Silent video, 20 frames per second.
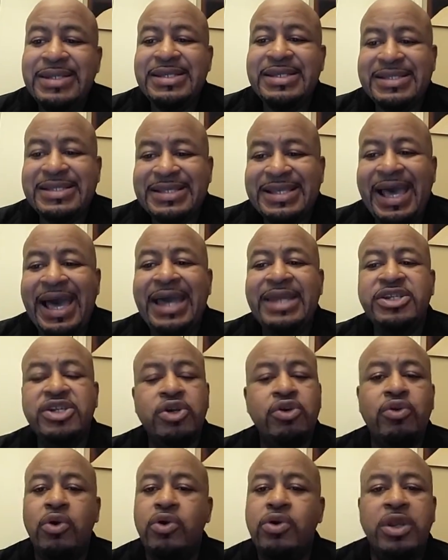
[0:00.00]
Decide
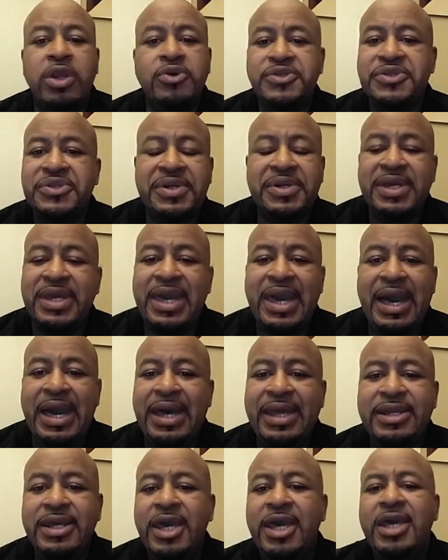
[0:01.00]
to grow closer to
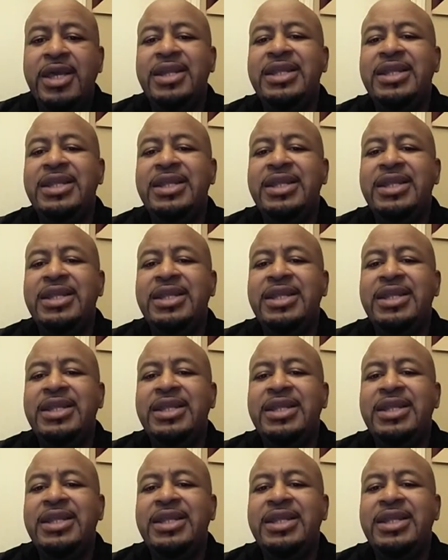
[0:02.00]
God.